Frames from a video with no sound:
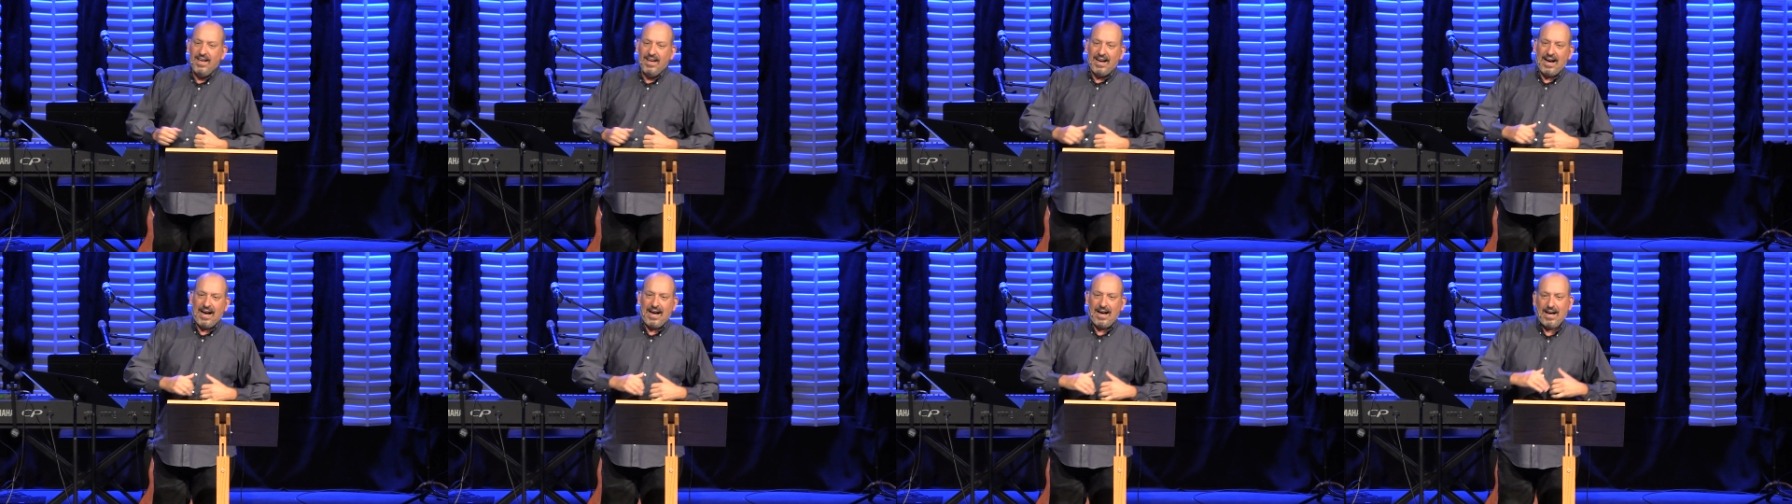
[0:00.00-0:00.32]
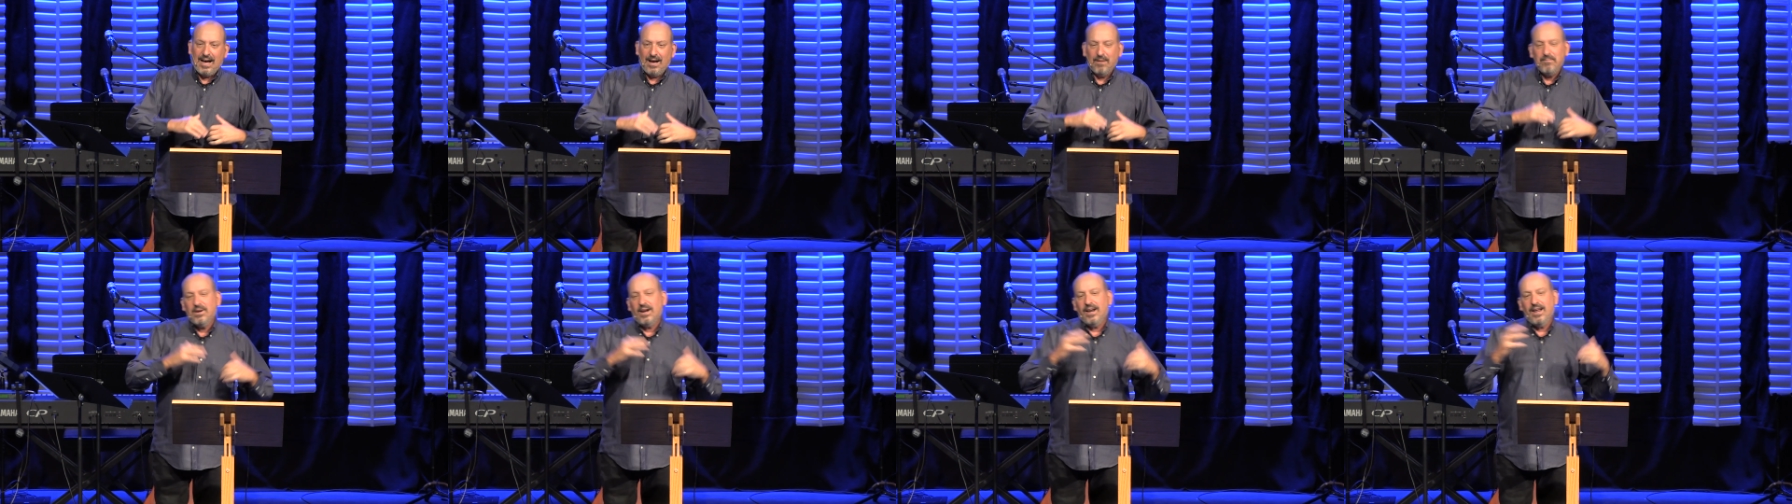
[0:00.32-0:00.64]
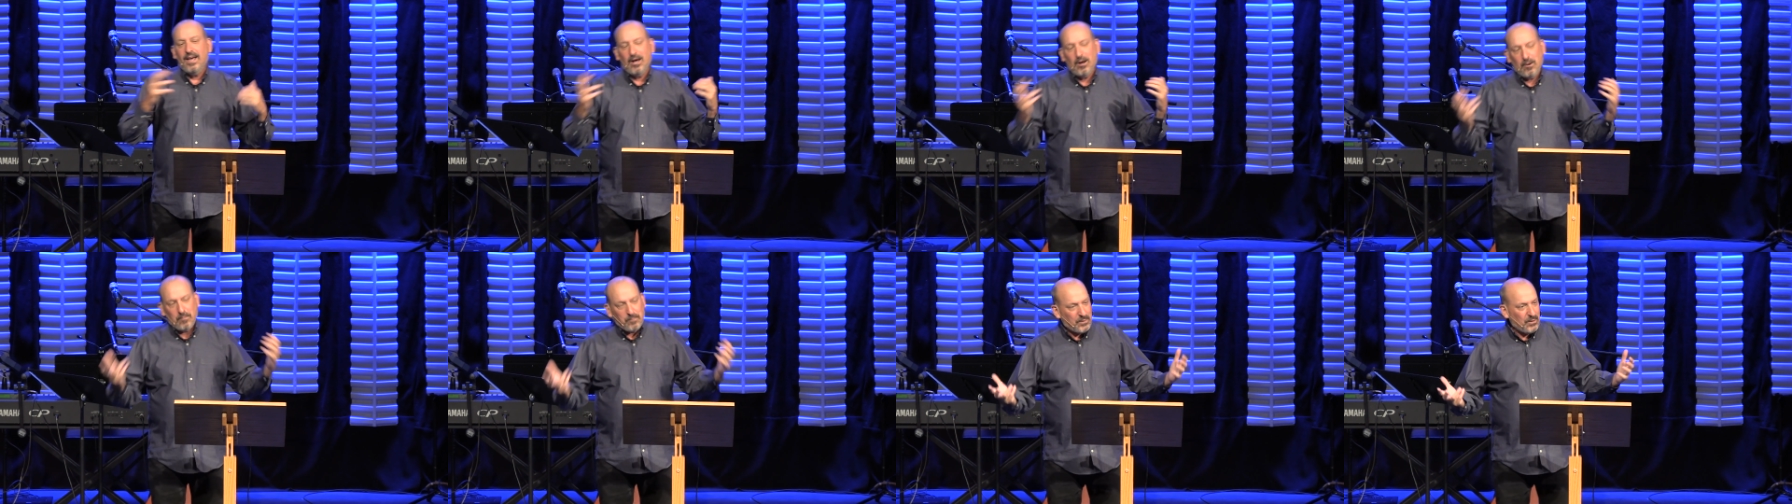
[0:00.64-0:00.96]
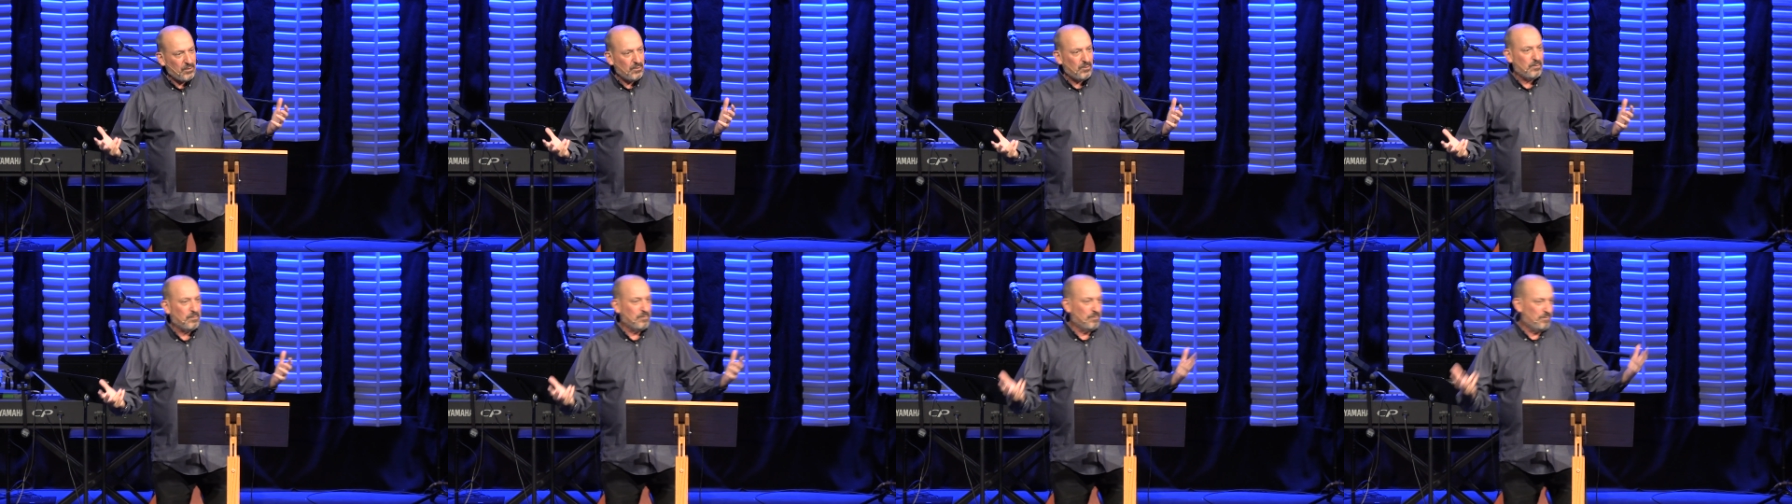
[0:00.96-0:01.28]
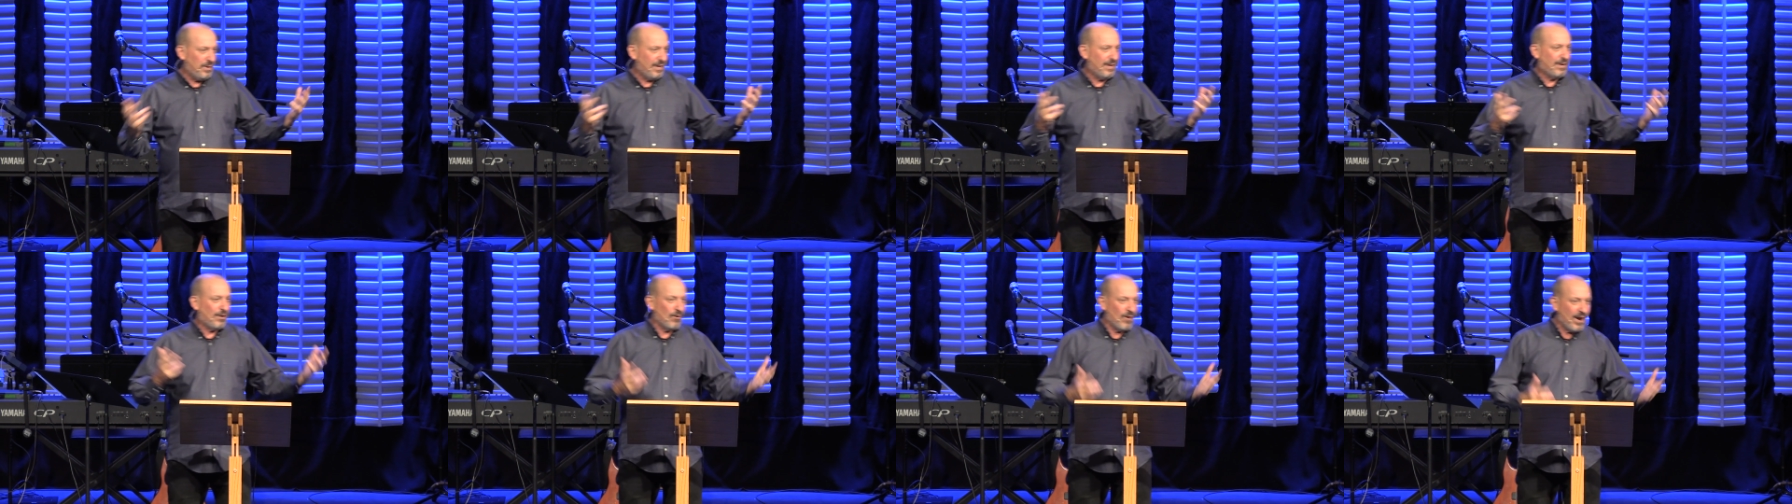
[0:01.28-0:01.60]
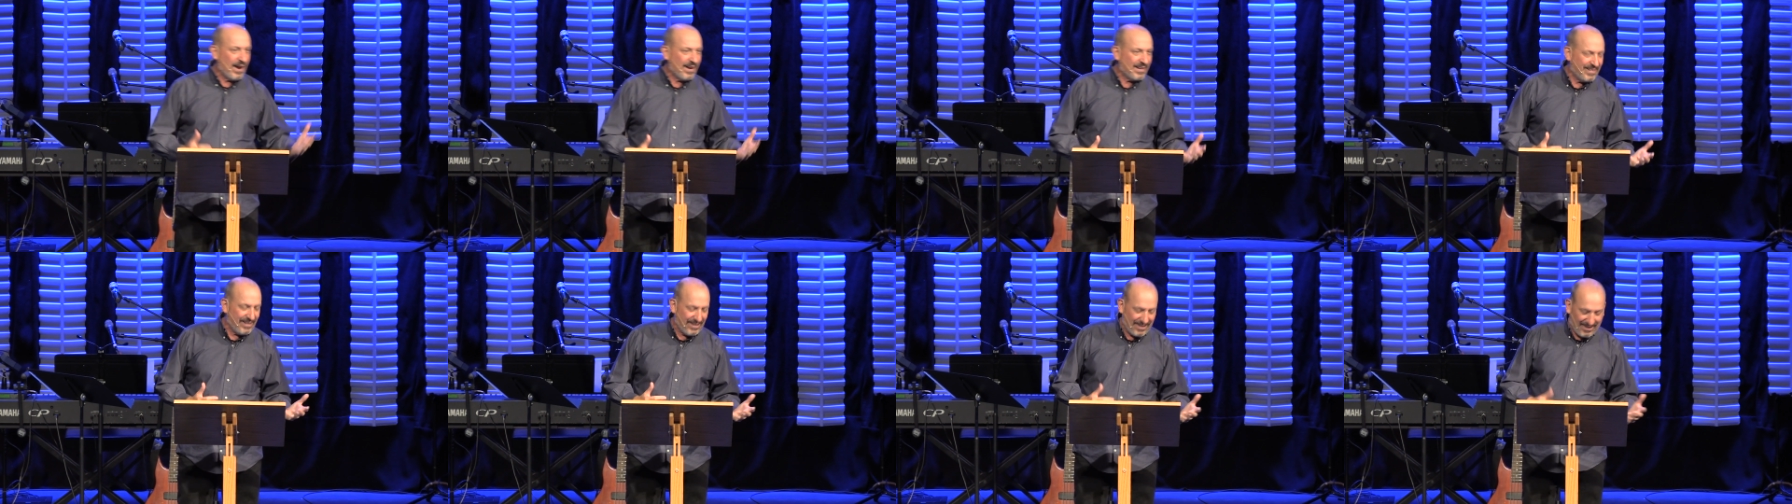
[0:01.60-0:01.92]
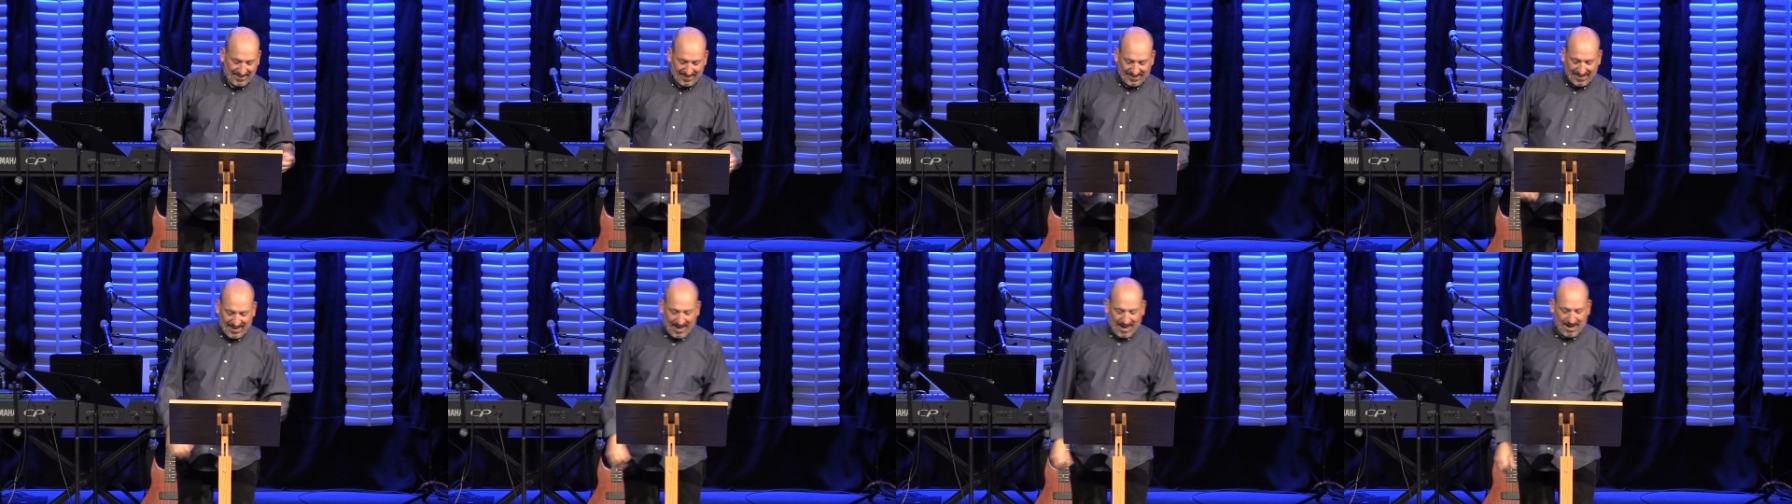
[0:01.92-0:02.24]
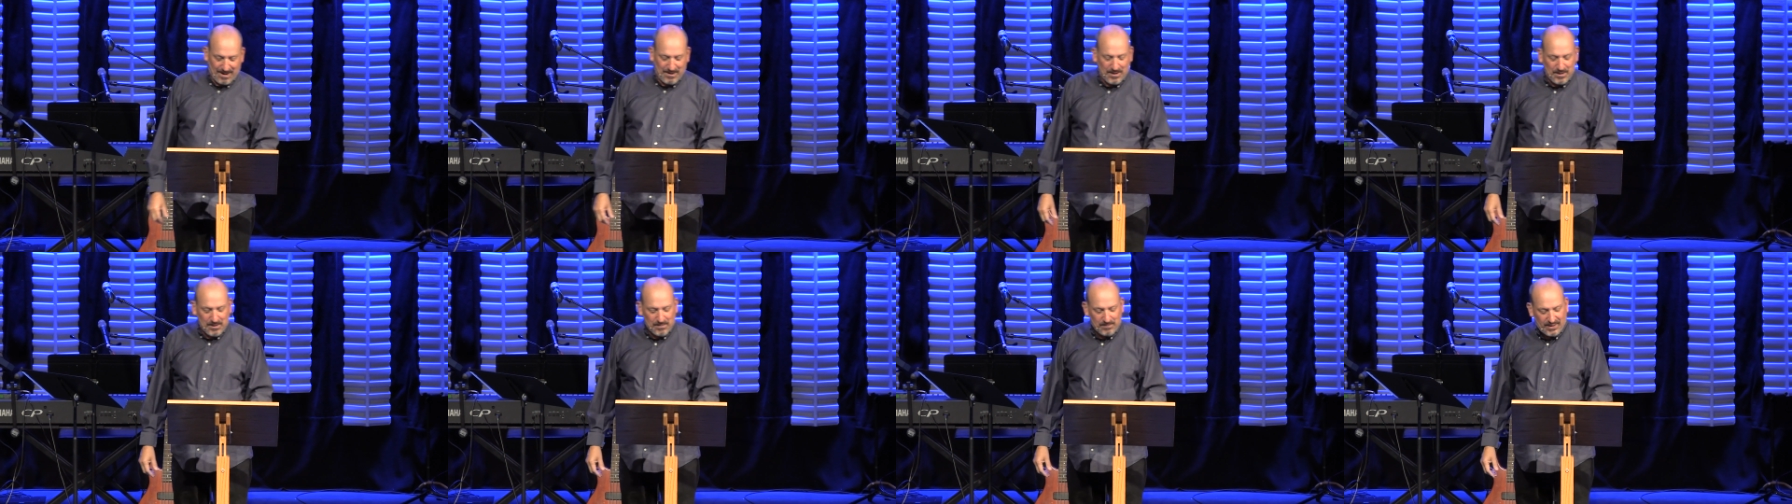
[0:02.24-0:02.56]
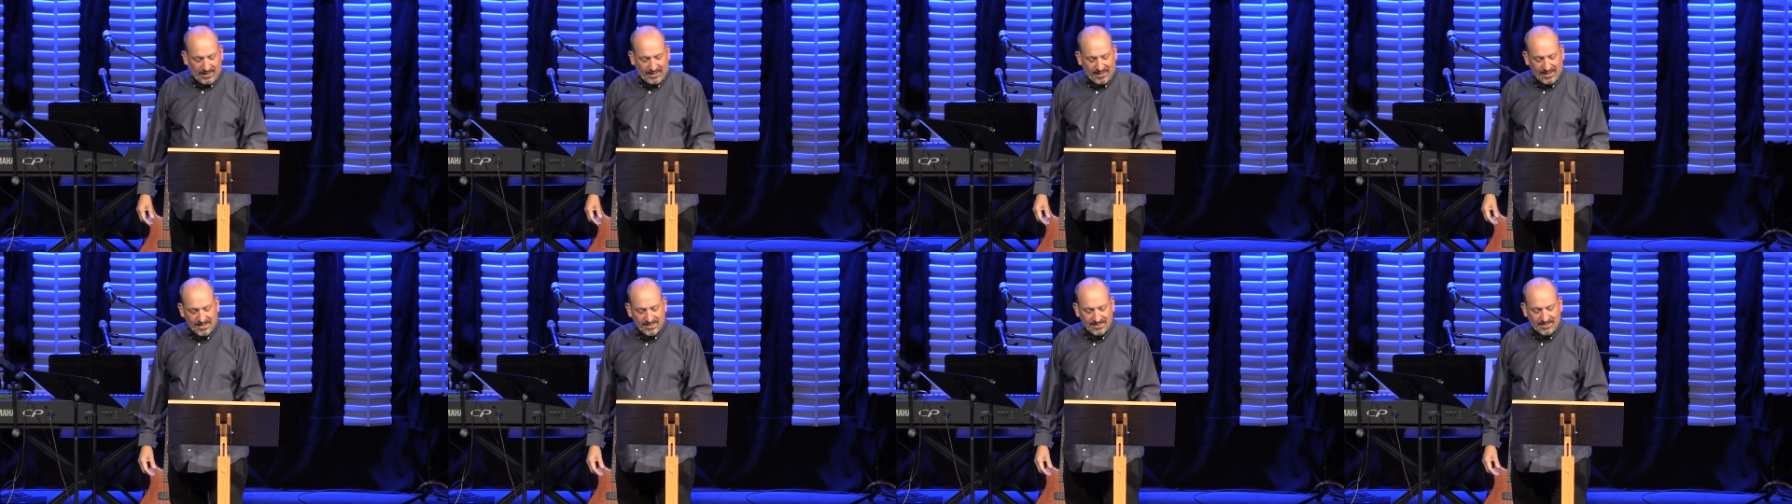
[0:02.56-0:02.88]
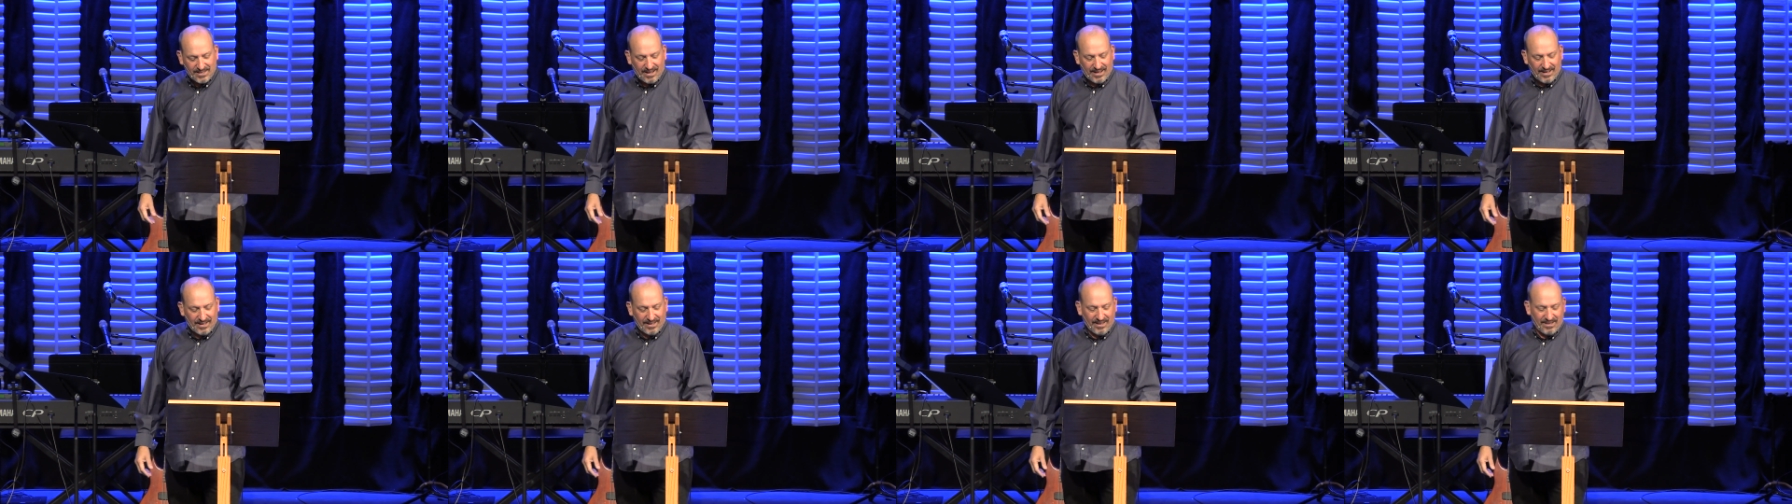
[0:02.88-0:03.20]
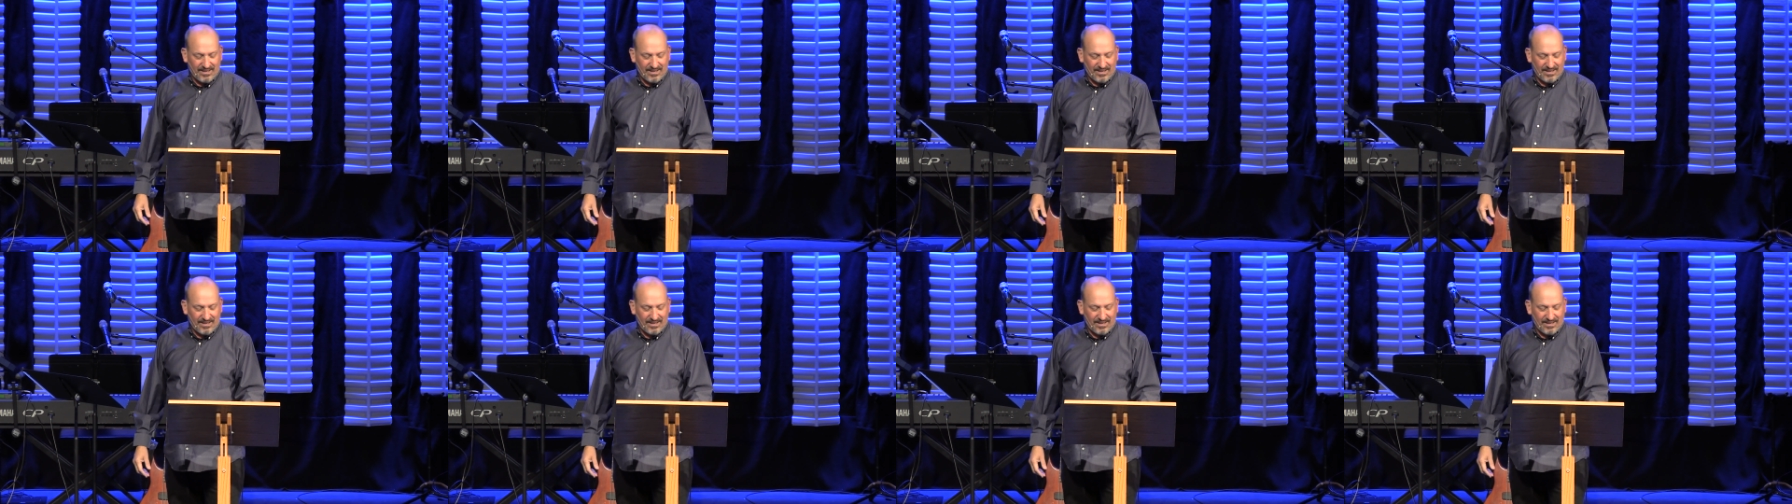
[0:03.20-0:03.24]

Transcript: uh, I'm going to help you be corrected in that because, uh,